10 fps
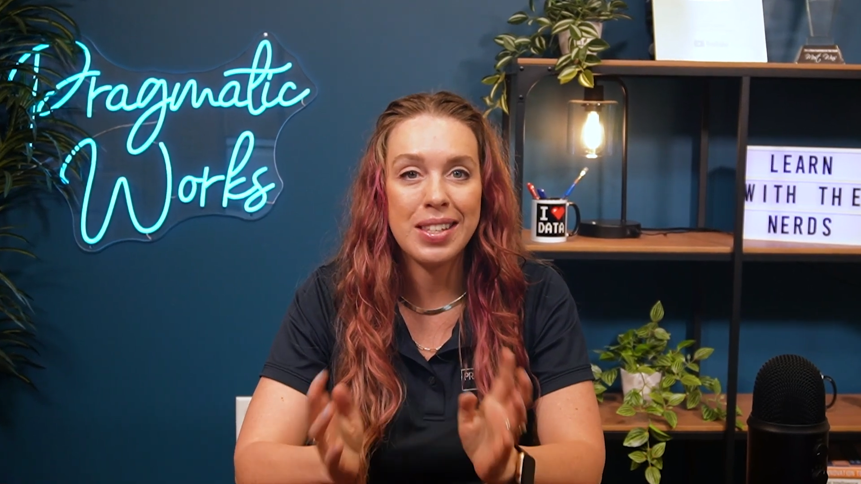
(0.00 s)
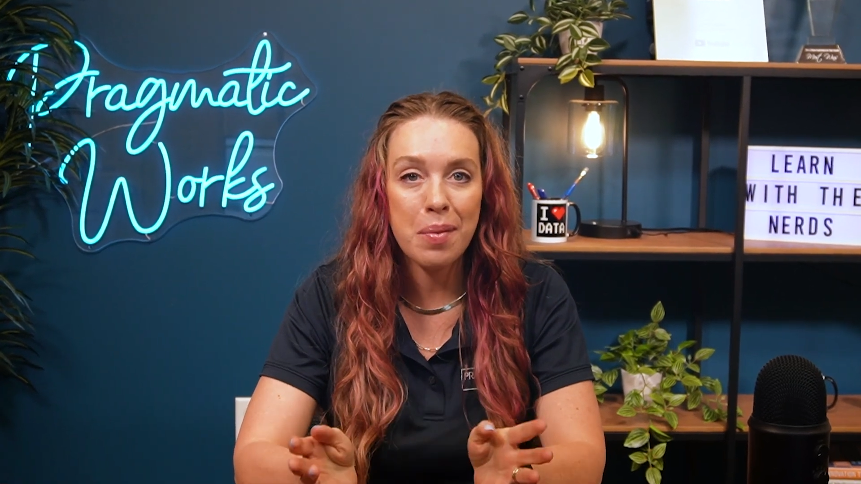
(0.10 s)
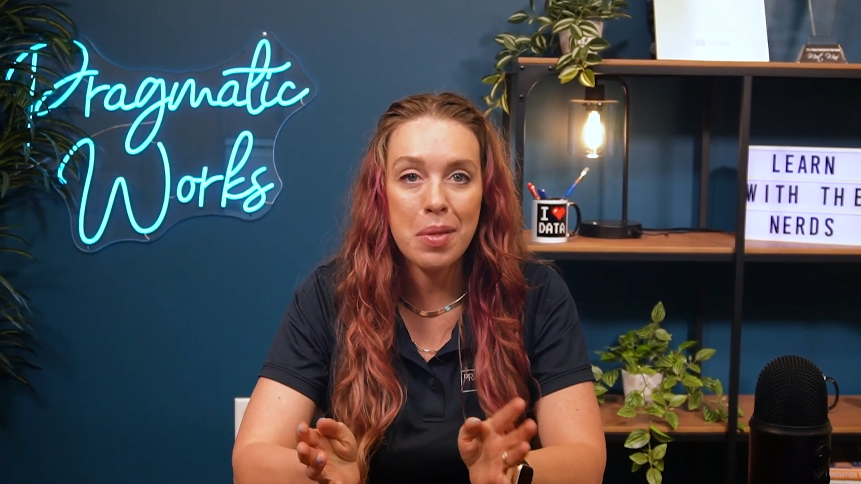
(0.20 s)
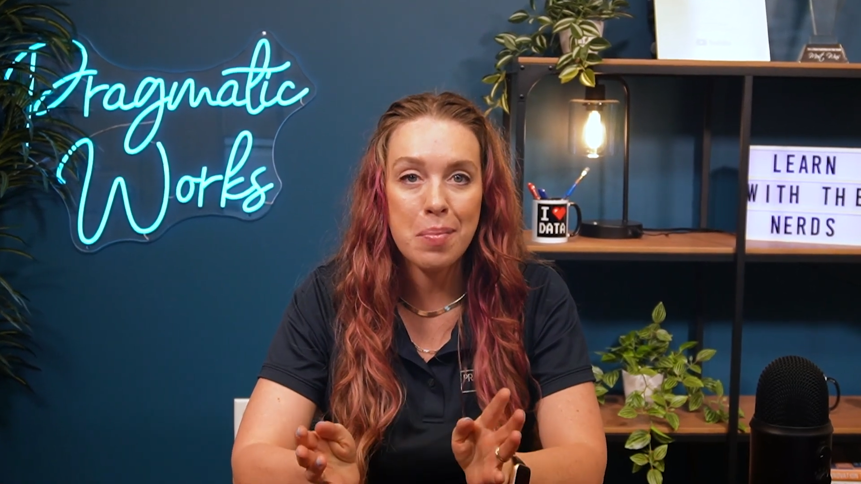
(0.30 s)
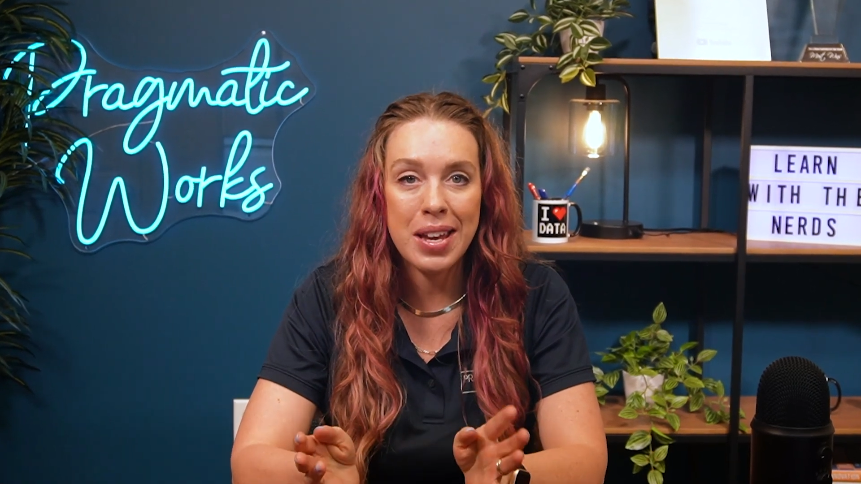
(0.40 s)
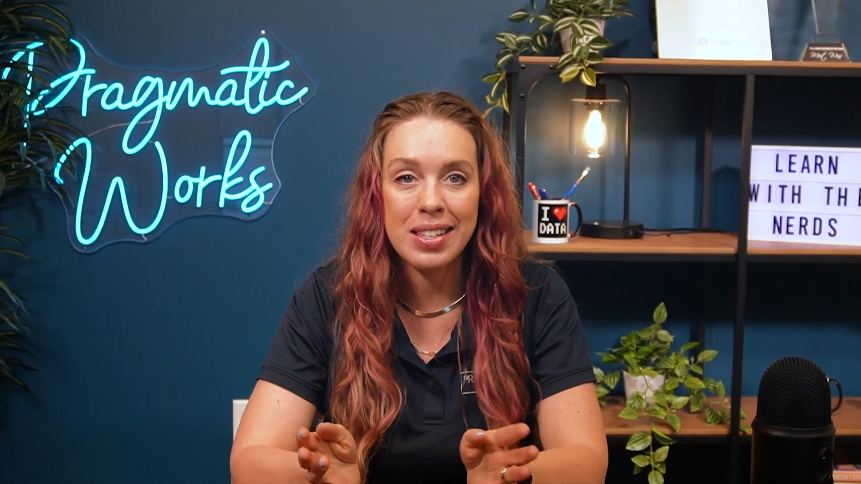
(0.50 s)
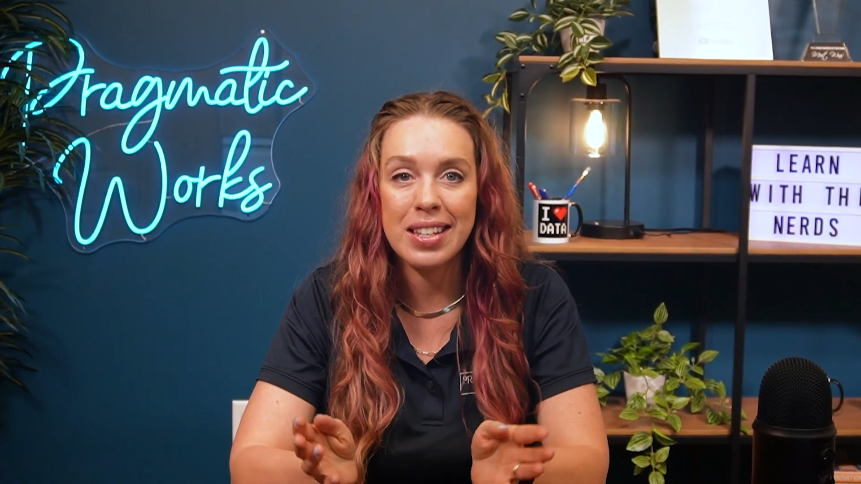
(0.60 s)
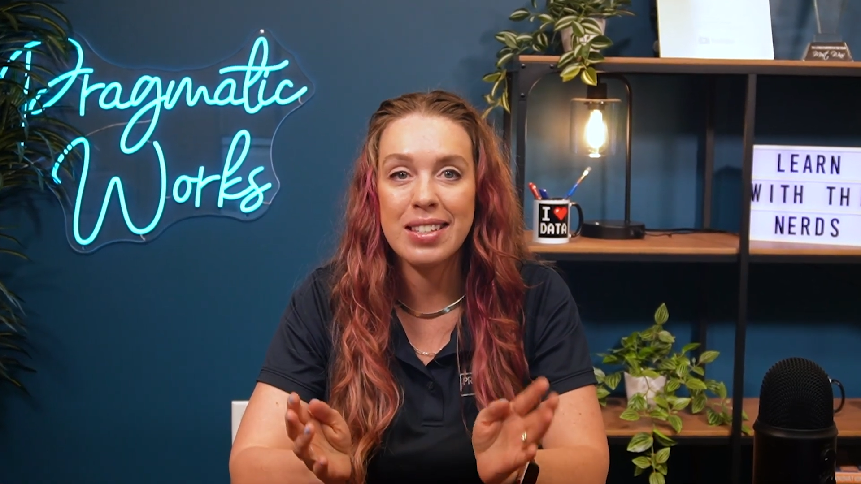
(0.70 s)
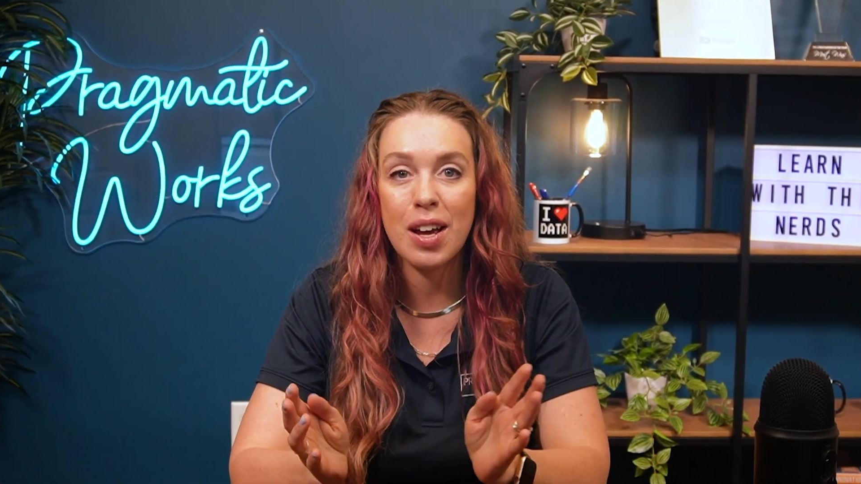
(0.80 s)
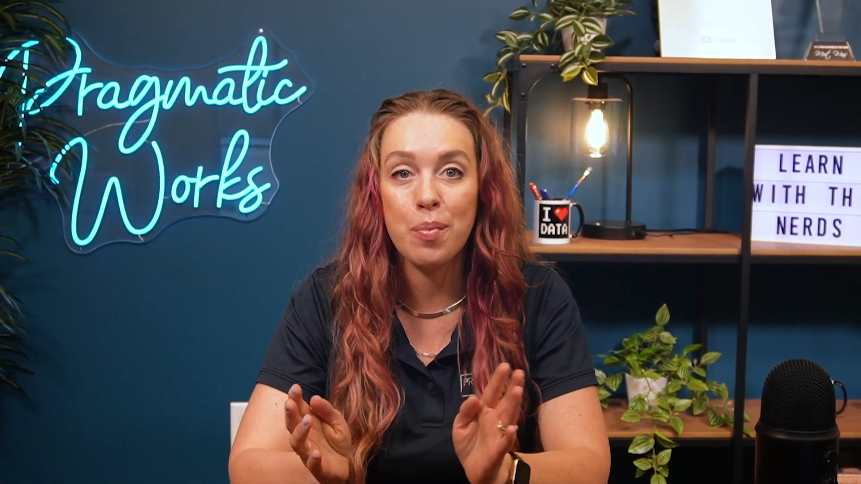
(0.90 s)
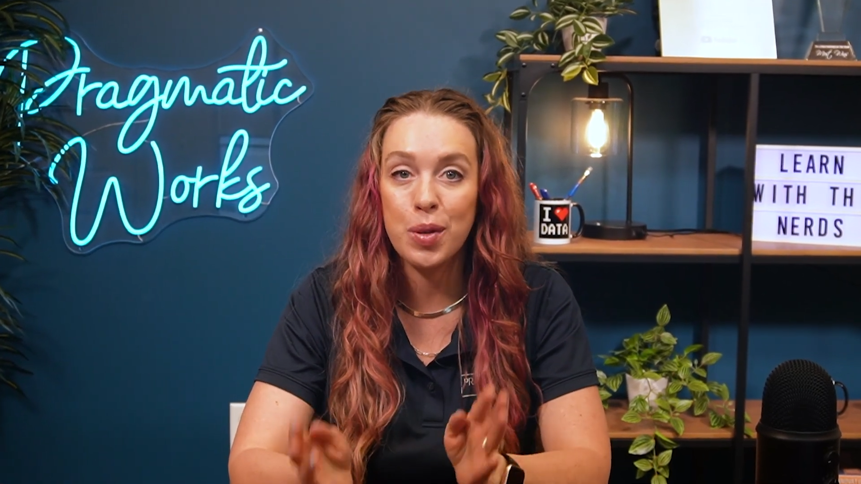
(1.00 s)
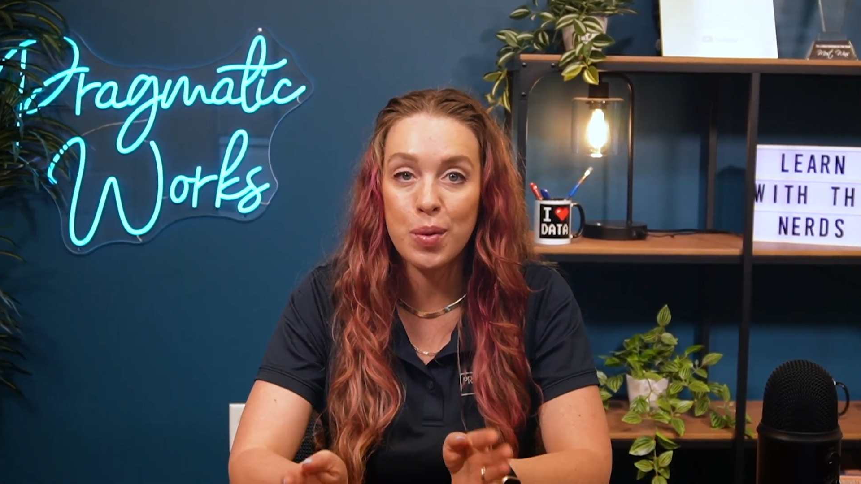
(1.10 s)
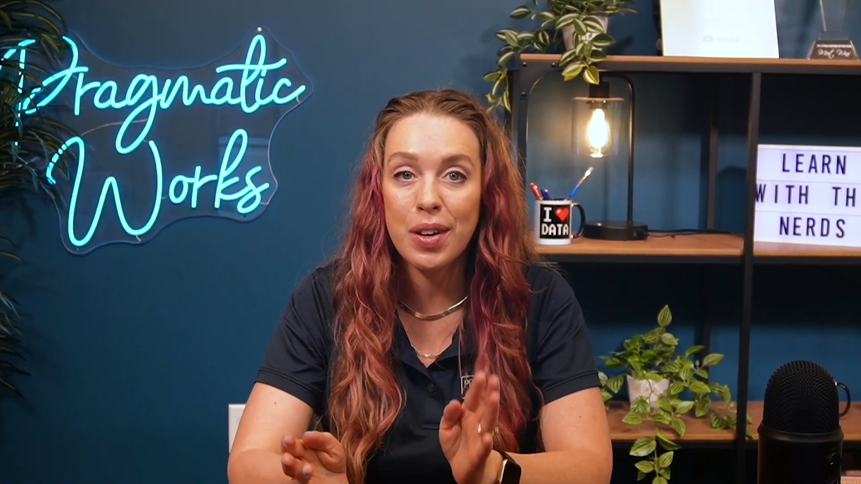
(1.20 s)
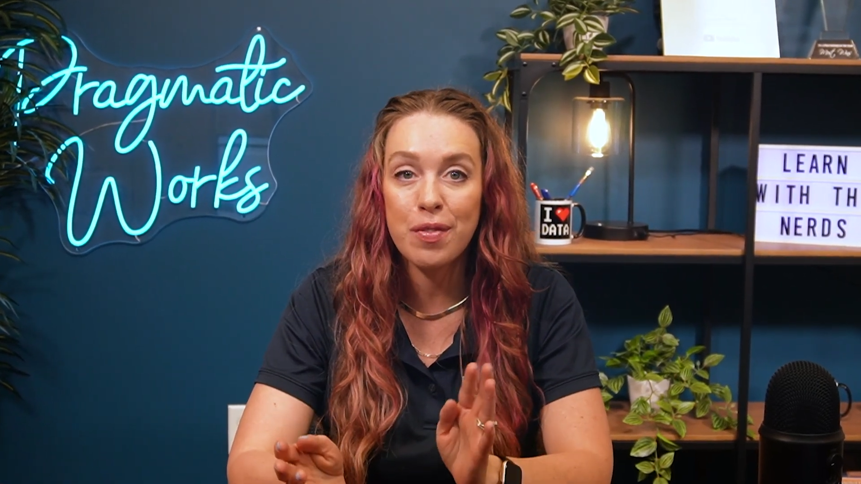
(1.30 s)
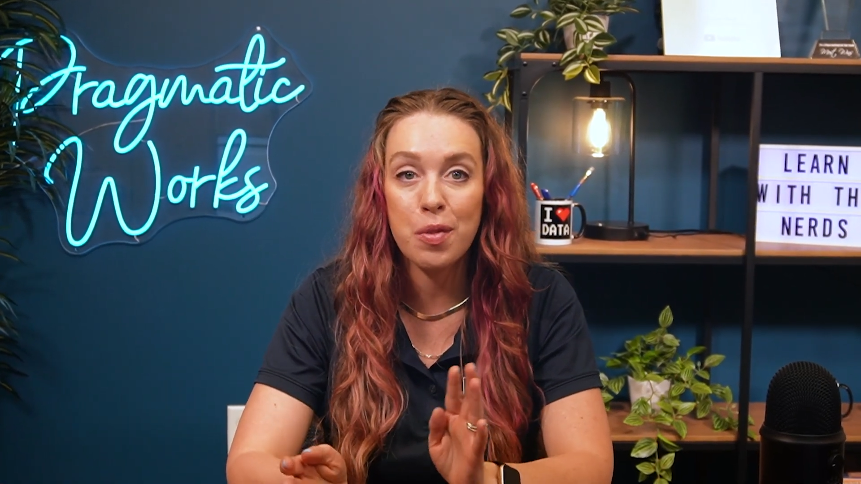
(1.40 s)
some of the basics to help you get